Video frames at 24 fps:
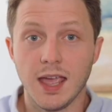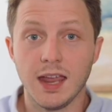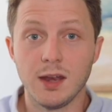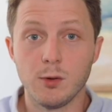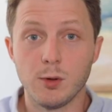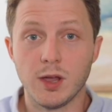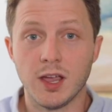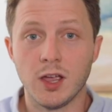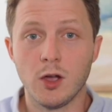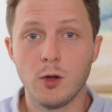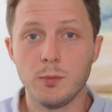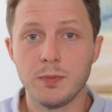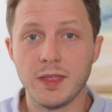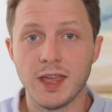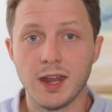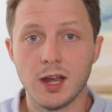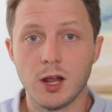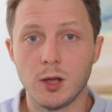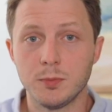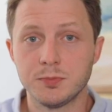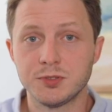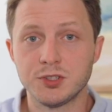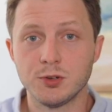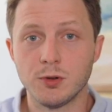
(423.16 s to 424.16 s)
Anyway, I hope that
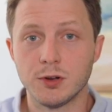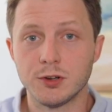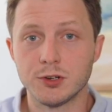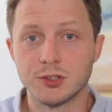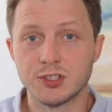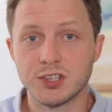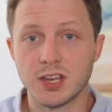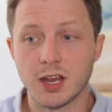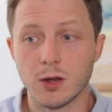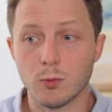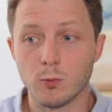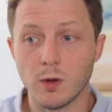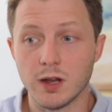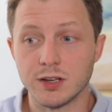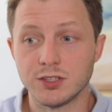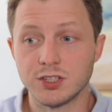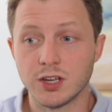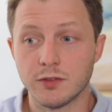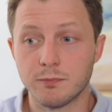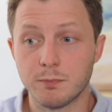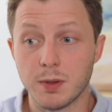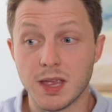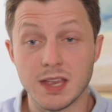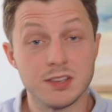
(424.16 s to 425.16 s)
helps you understand why
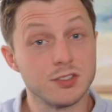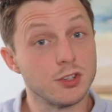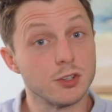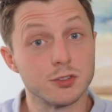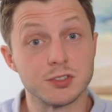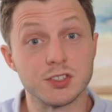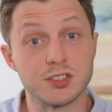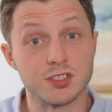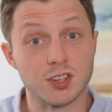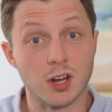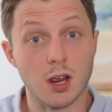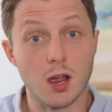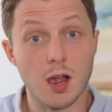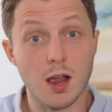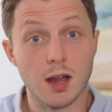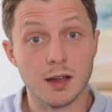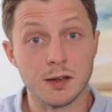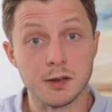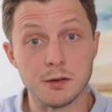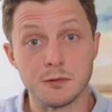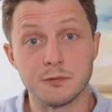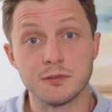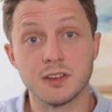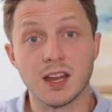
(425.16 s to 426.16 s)
Jeff Bezos is a
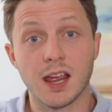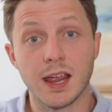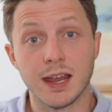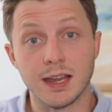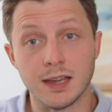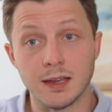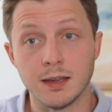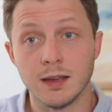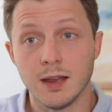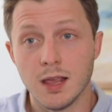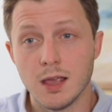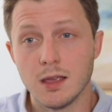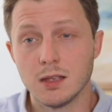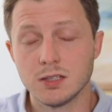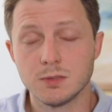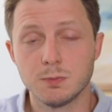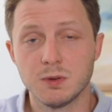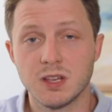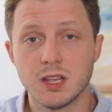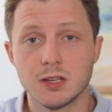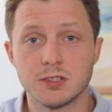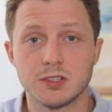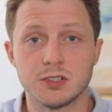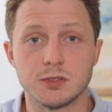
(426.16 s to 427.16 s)
cognitive titan. It's
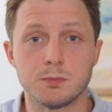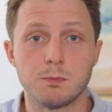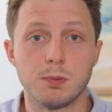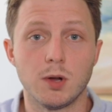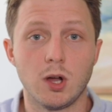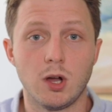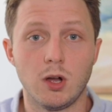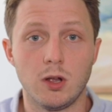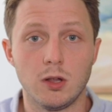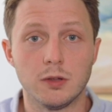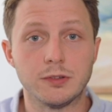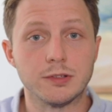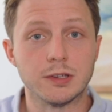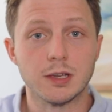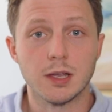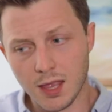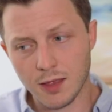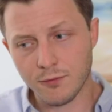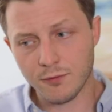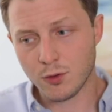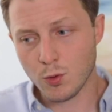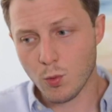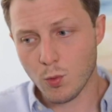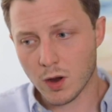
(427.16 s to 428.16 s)
because he's bald.
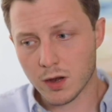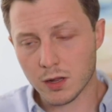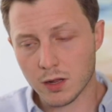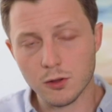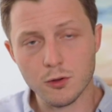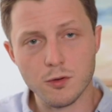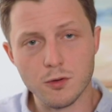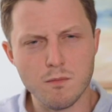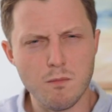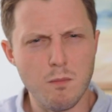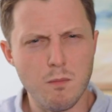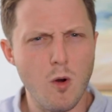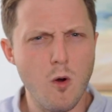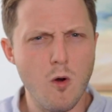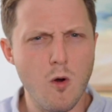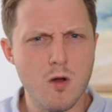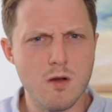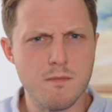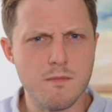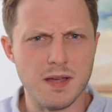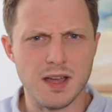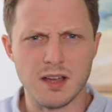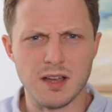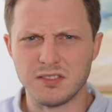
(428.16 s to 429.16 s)
If you want to learn more
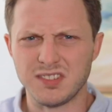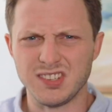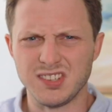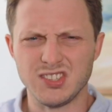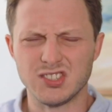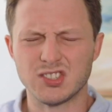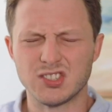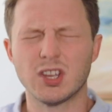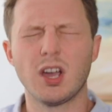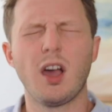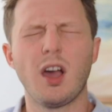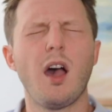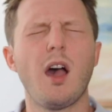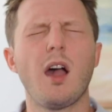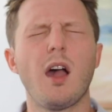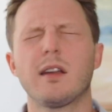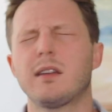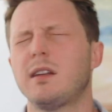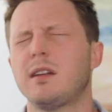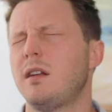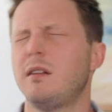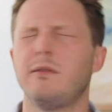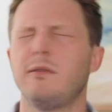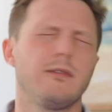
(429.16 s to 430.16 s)
about these
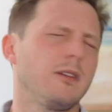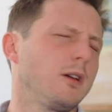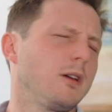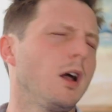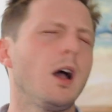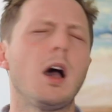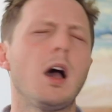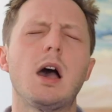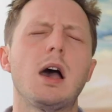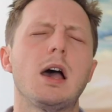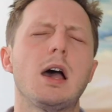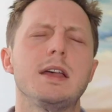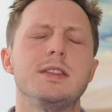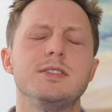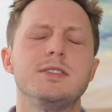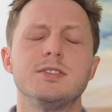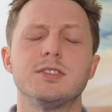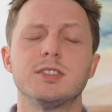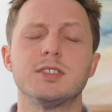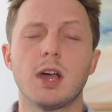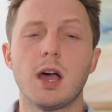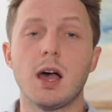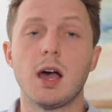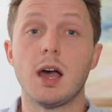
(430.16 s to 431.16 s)
cognitive
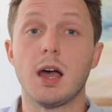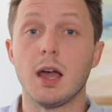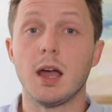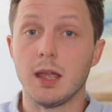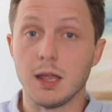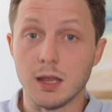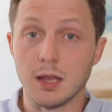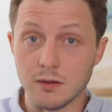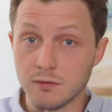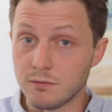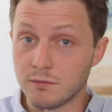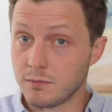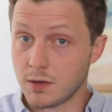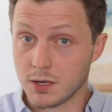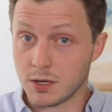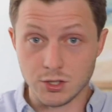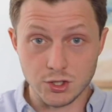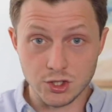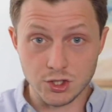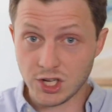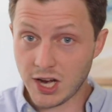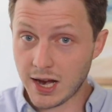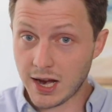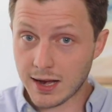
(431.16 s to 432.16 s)
gods,
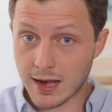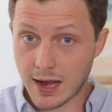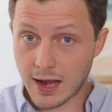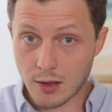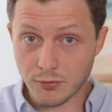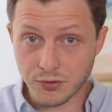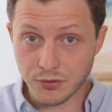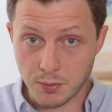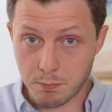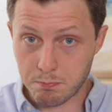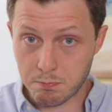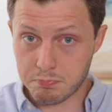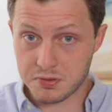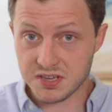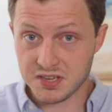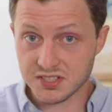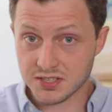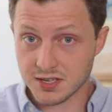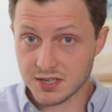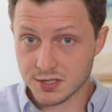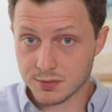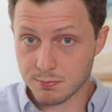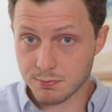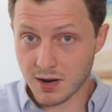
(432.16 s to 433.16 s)
check out the
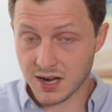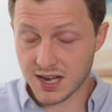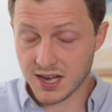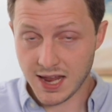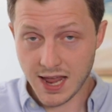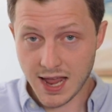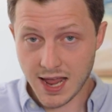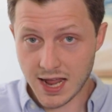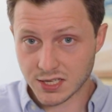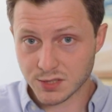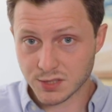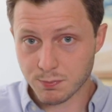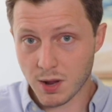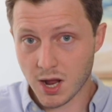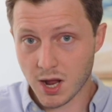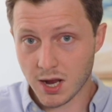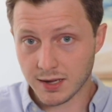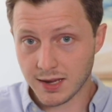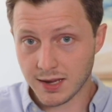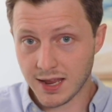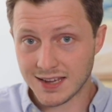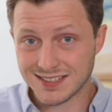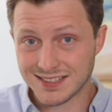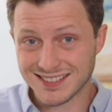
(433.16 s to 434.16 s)
Business Money Hacks
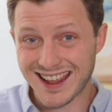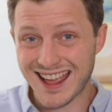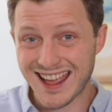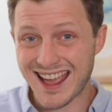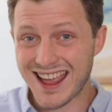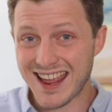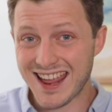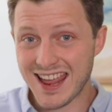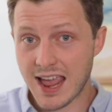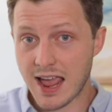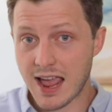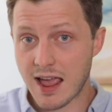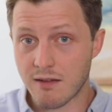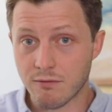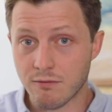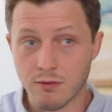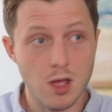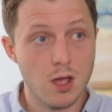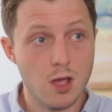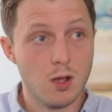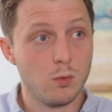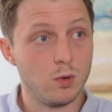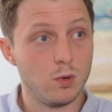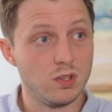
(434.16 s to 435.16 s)
podcast I have
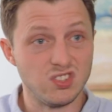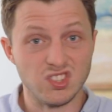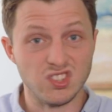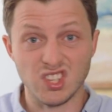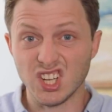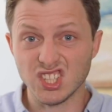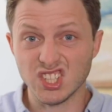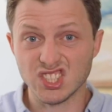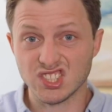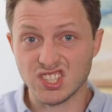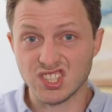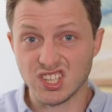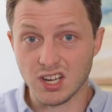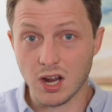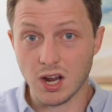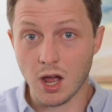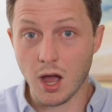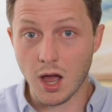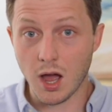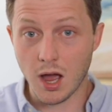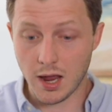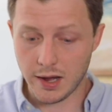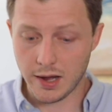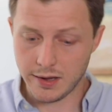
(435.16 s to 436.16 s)
with Dustin
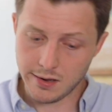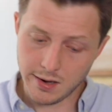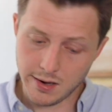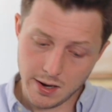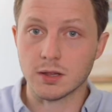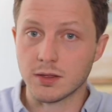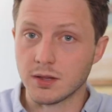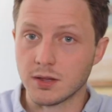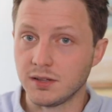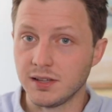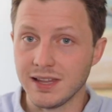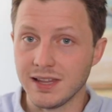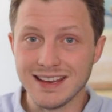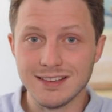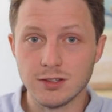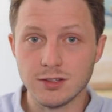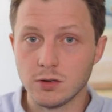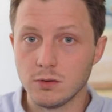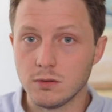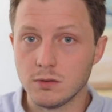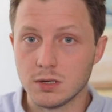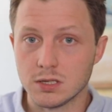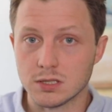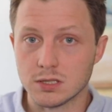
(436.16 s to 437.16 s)
Hahn. The link
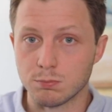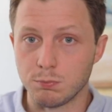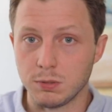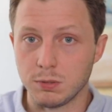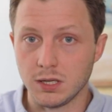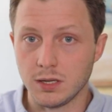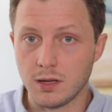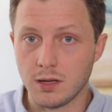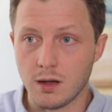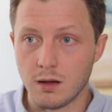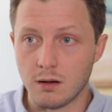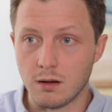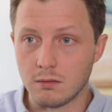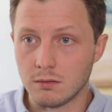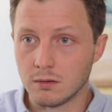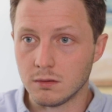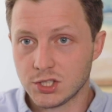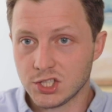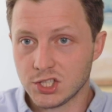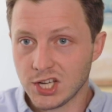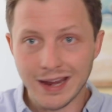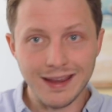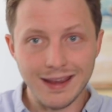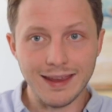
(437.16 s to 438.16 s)
to it is below.
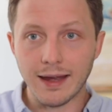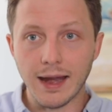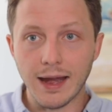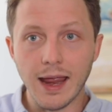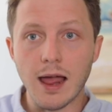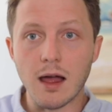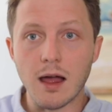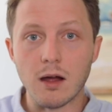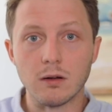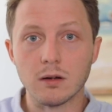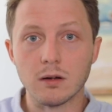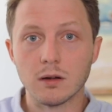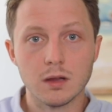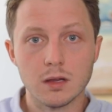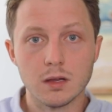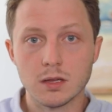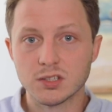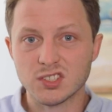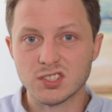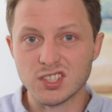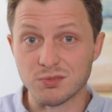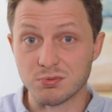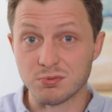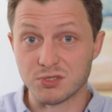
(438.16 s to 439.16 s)
Check it out.
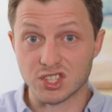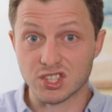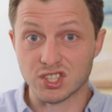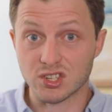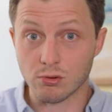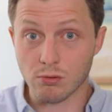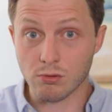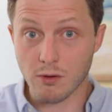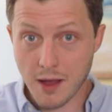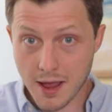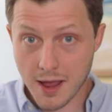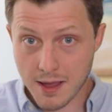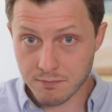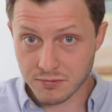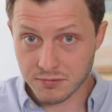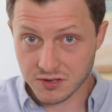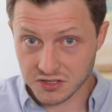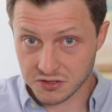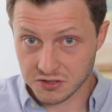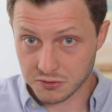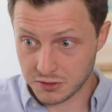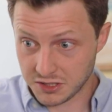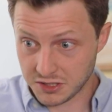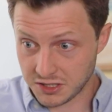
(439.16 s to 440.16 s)
Subscribe
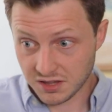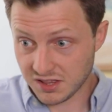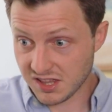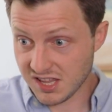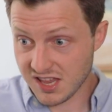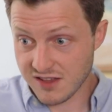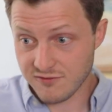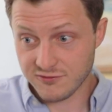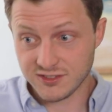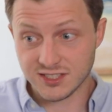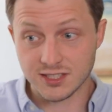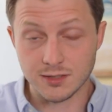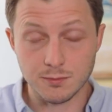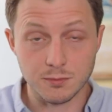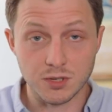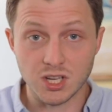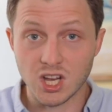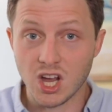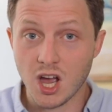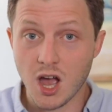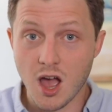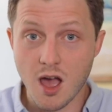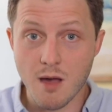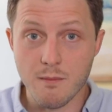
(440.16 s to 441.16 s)
to it. Leave some
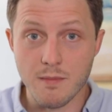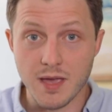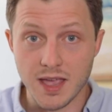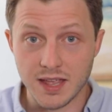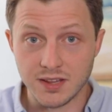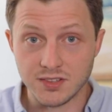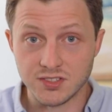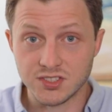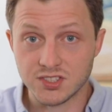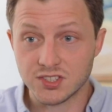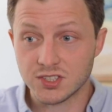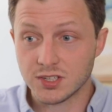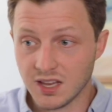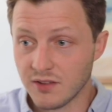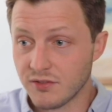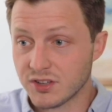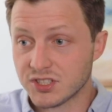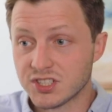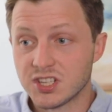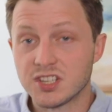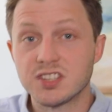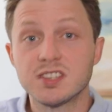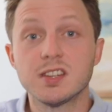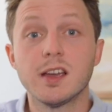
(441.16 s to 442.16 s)
comments. Give
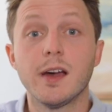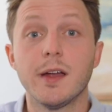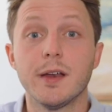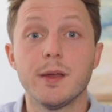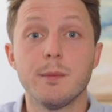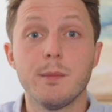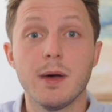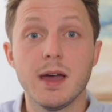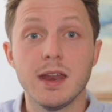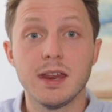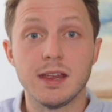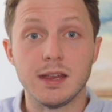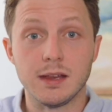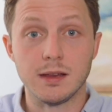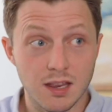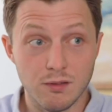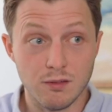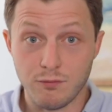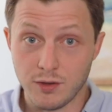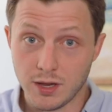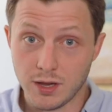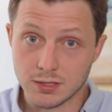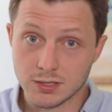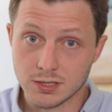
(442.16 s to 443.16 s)
us a ton of money.
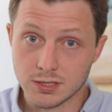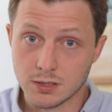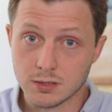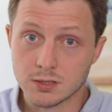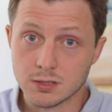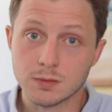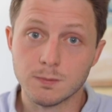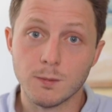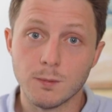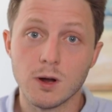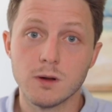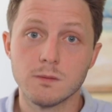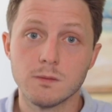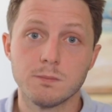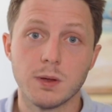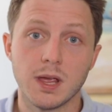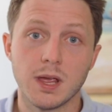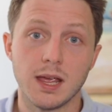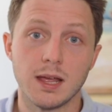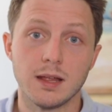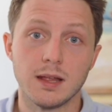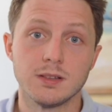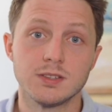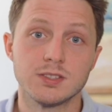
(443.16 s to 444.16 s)
Invest in smart
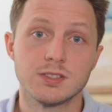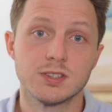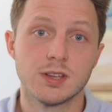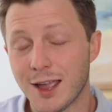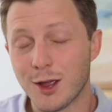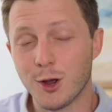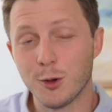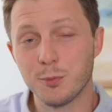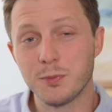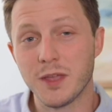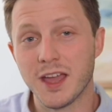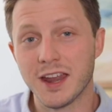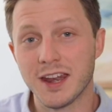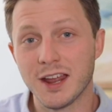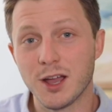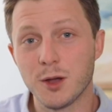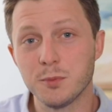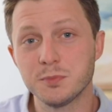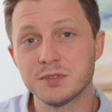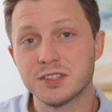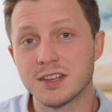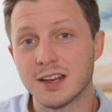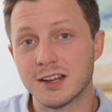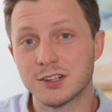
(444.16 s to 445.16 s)
pants. I hope that
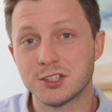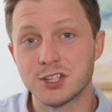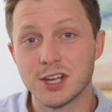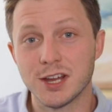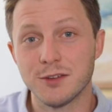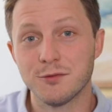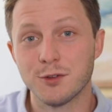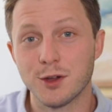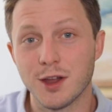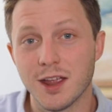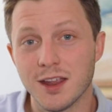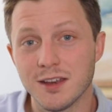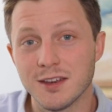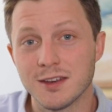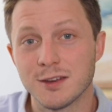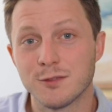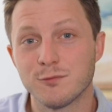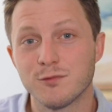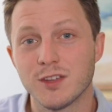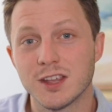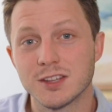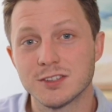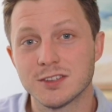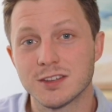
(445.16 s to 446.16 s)
helps. Now shave your head and
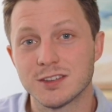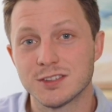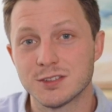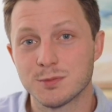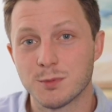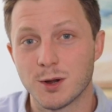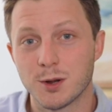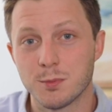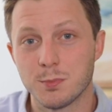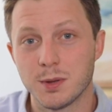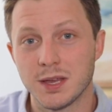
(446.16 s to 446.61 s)
invest in smart